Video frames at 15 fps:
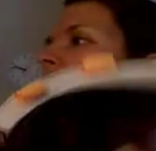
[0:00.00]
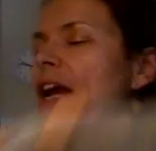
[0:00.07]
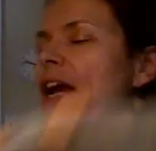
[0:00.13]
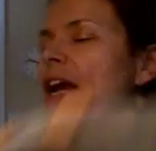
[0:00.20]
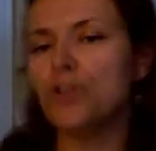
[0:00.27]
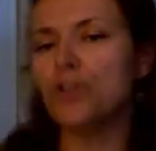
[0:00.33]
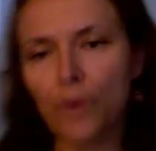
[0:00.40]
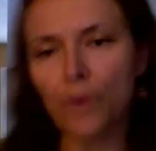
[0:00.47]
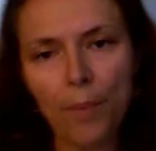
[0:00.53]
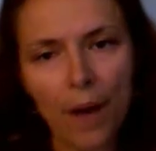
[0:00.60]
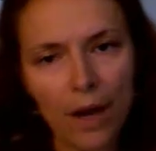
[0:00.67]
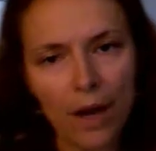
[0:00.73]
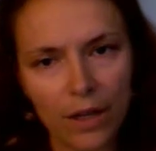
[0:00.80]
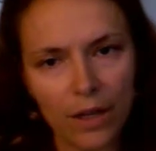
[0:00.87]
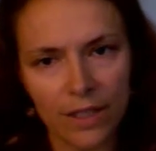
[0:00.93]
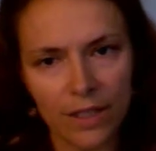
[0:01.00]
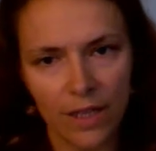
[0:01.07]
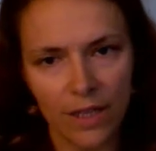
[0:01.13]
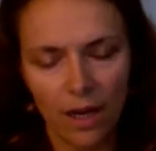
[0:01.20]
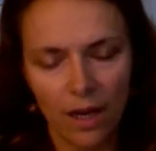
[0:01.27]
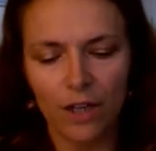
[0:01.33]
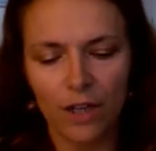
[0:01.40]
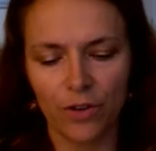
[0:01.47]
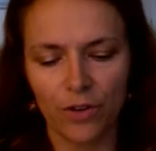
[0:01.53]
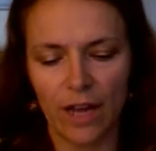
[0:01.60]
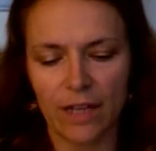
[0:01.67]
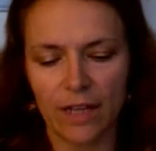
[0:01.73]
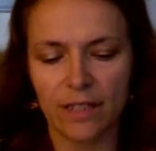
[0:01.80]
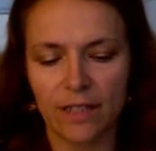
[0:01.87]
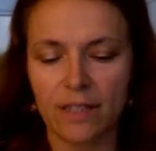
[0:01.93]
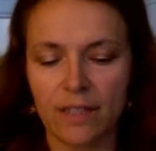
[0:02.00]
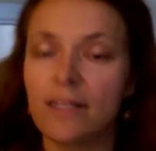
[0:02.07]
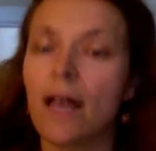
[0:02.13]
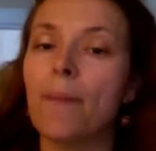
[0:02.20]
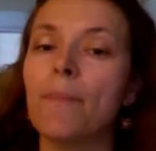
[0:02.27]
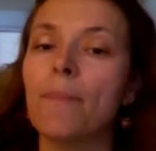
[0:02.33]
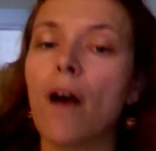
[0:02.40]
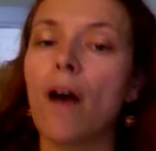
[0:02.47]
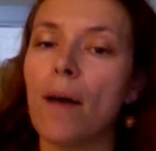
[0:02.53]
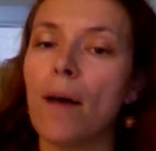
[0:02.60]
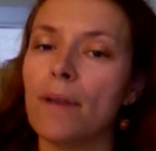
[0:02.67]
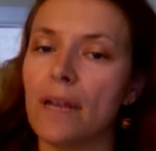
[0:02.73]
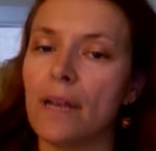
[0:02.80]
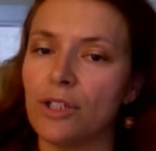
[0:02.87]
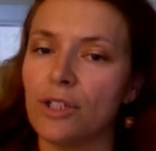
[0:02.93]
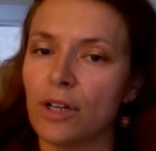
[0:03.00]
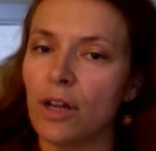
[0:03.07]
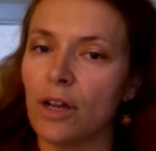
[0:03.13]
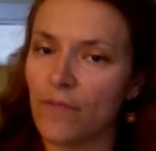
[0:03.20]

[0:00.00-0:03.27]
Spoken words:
And your rebuttal is going to address some combination